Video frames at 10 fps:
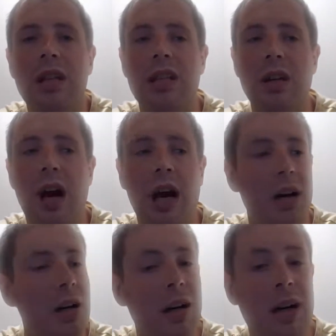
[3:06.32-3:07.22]
So I
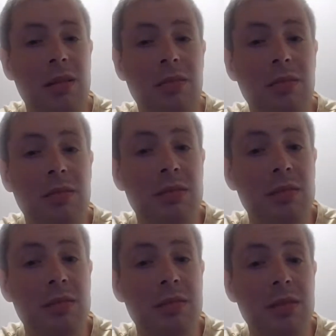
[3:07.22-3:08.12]

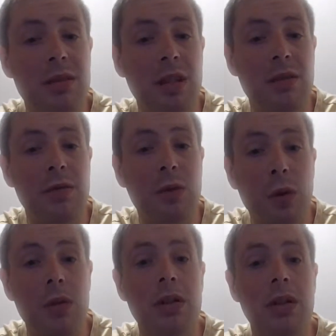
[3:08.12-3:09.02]
look
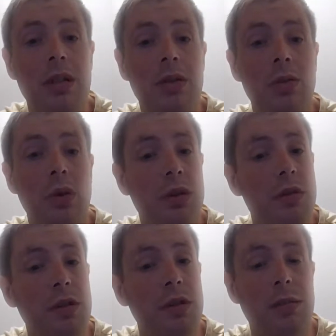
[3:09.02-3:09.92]
forward to this
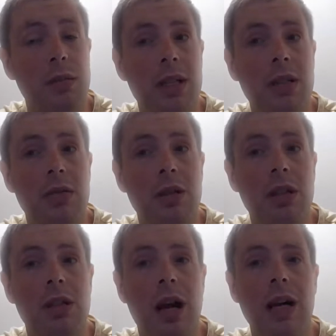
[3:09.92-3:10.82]
wonderful semester with
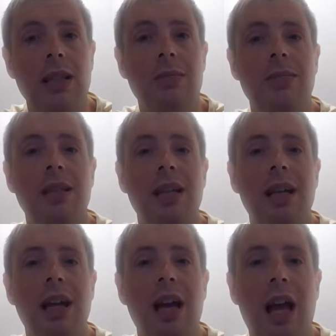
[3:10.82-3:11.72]
you guys.
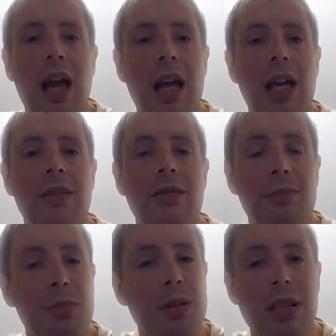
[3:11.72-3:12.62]
And
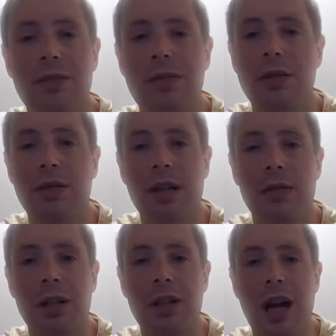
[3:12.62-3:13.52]
please feel free to
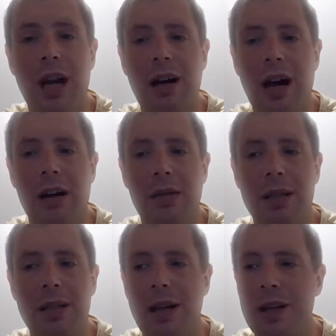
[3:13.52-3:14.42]
reach out. I'll be
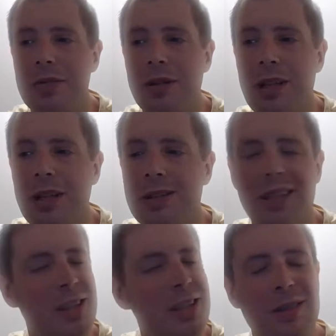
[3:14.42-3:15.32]
in touch with you,
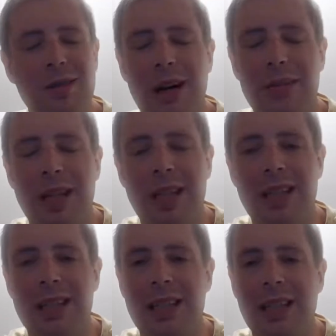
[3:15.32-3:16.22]
sending you
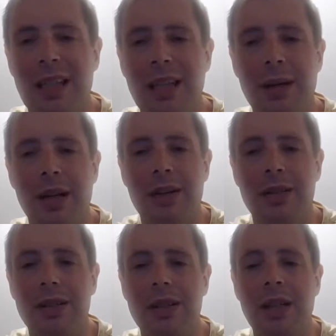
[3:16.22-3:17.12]
updates and
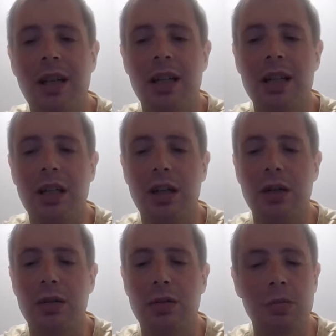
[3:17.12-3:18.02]
emails.
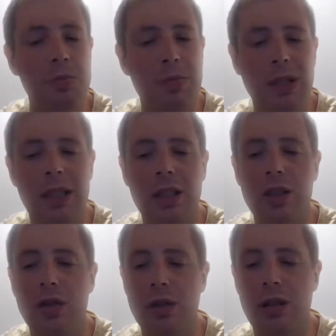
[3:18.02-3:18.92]
So be
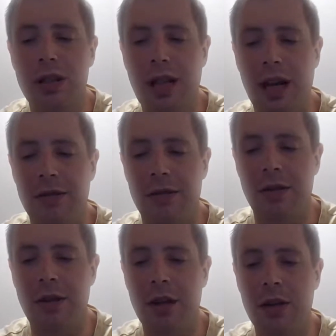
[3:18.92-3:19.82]
sure to look out for
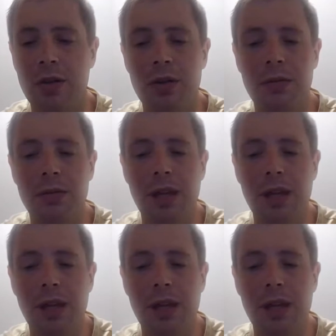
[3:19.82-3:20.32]
those.